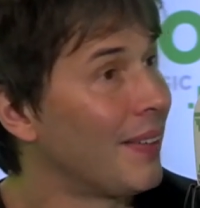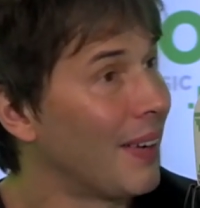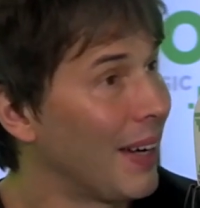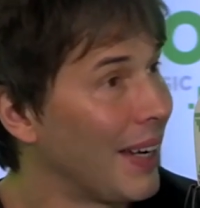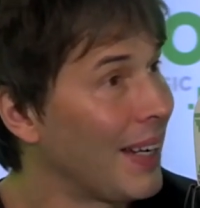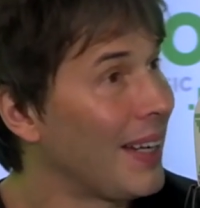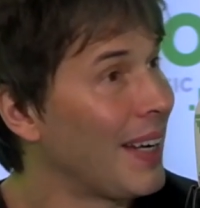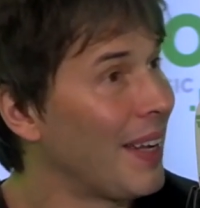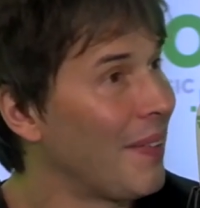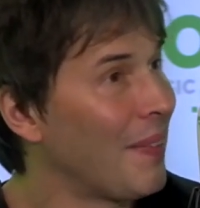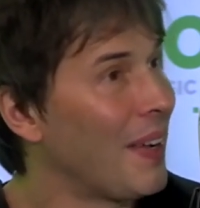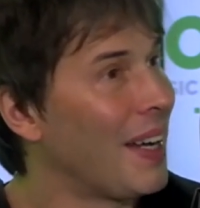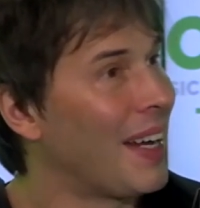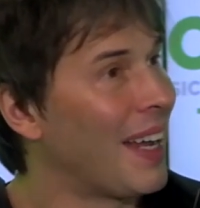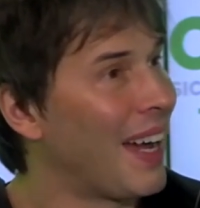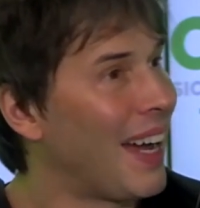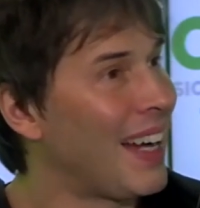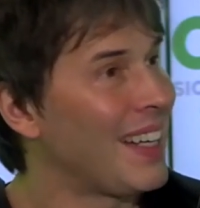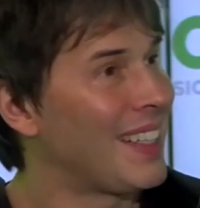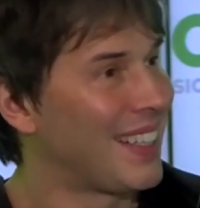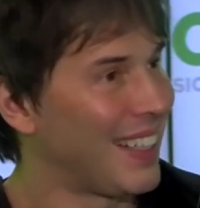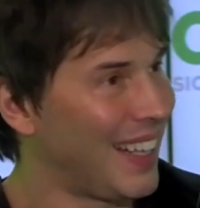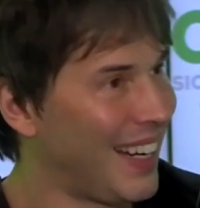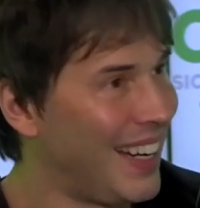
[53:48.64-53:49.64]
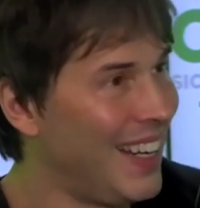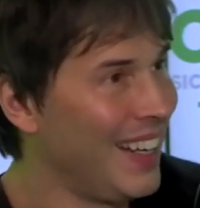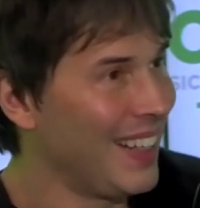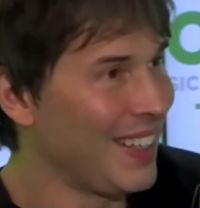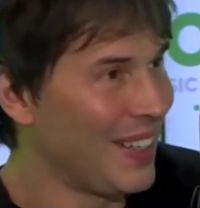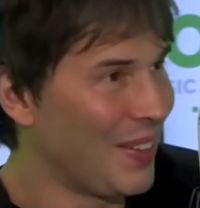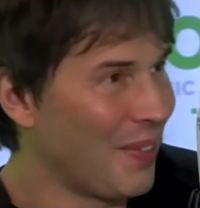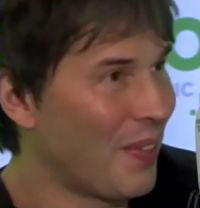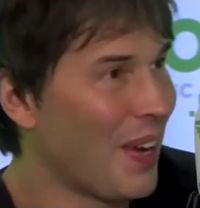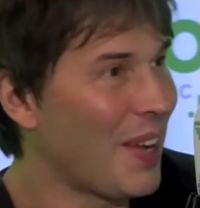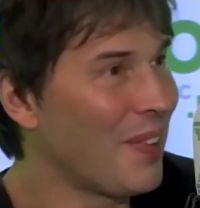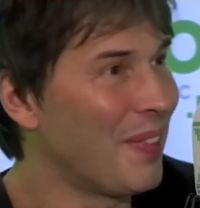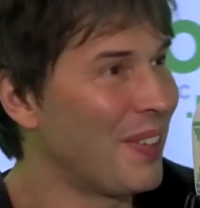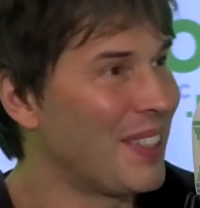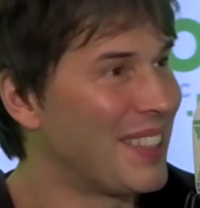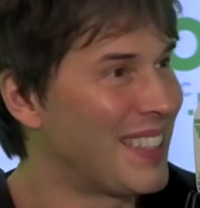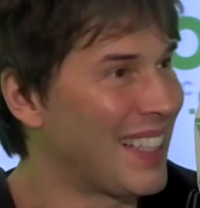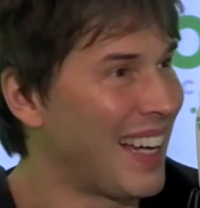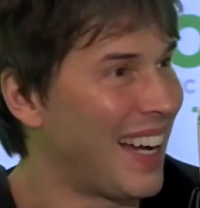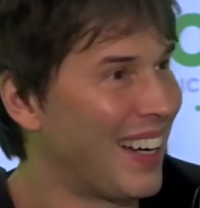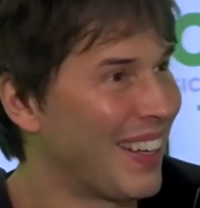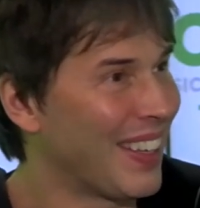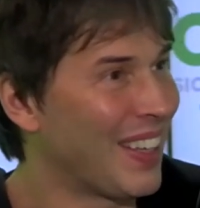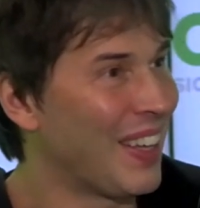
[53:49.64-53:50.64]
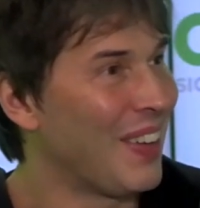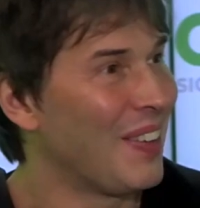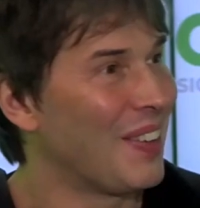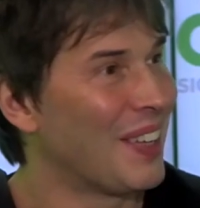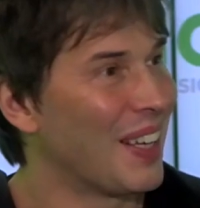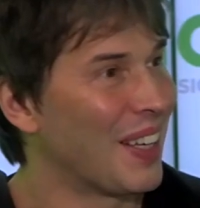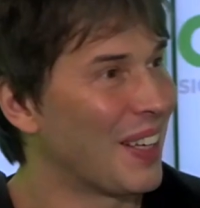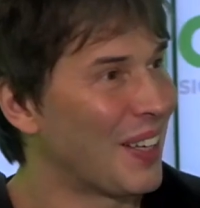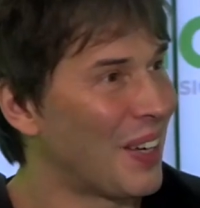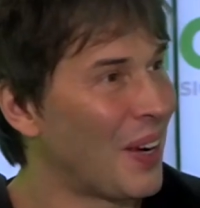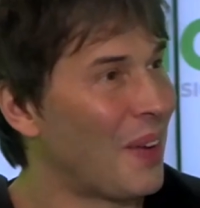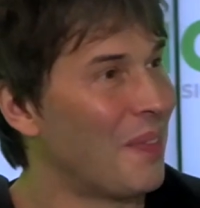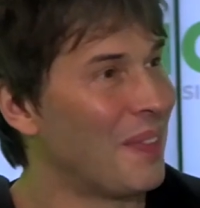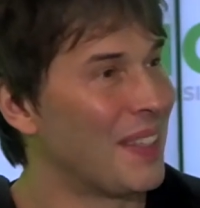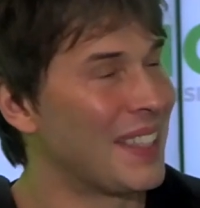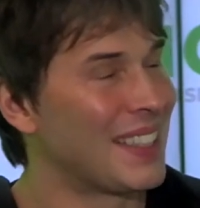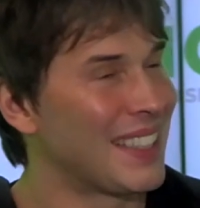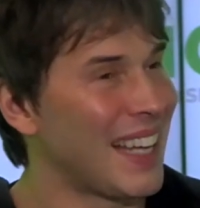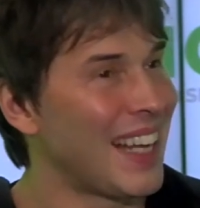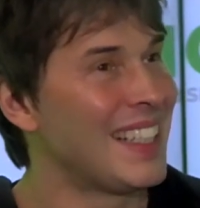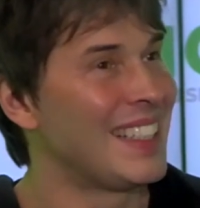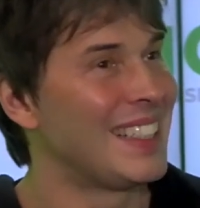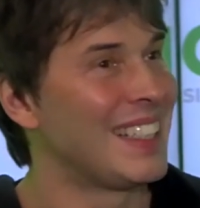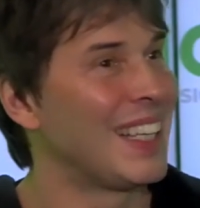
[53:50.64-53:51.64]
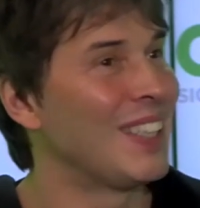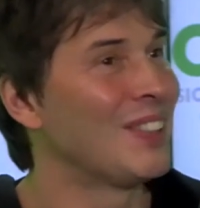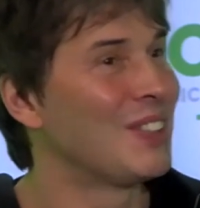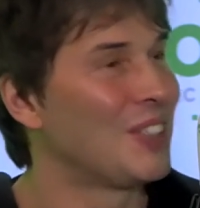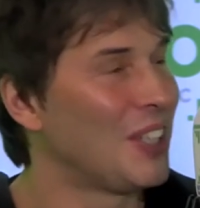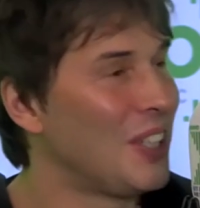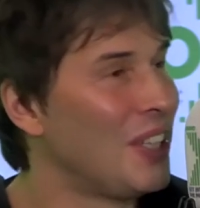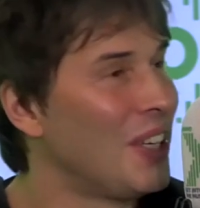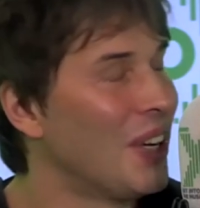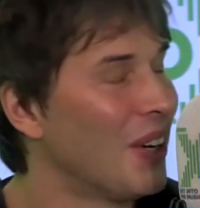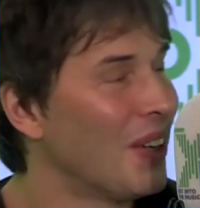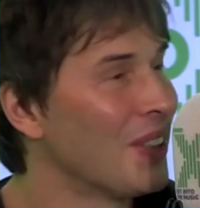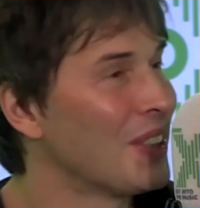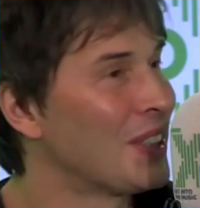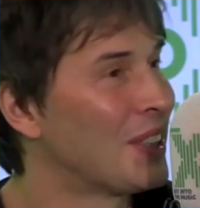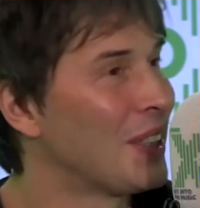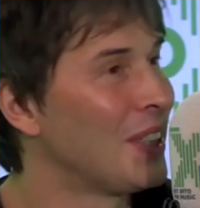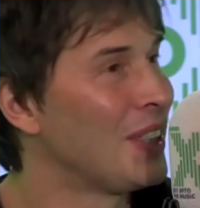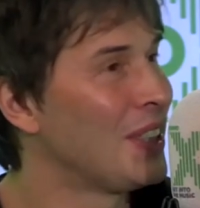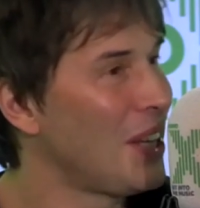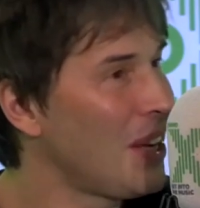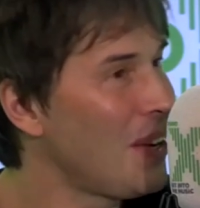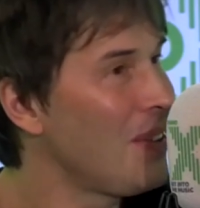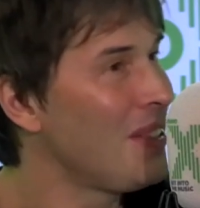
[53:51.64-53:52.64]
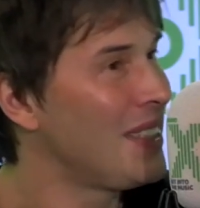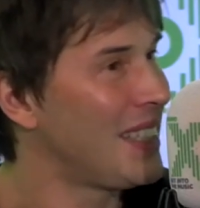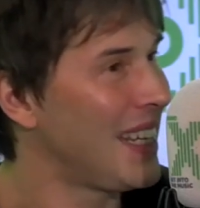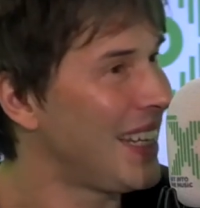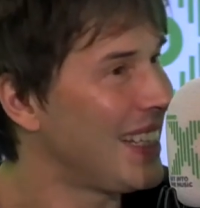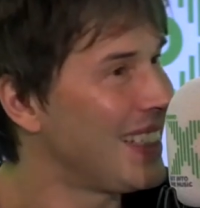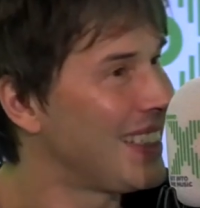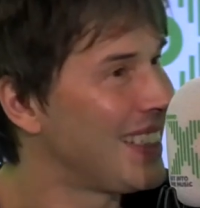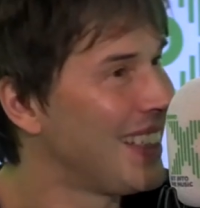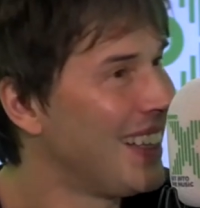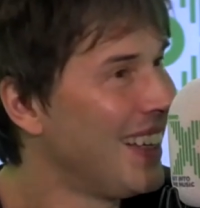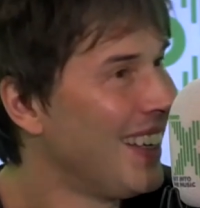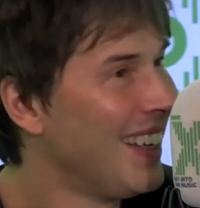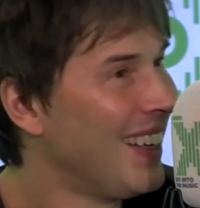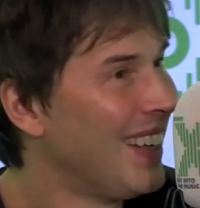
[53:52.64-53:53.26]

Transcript: Right? I mean, actually, we would argue that yes. Common sense tells you not to use it.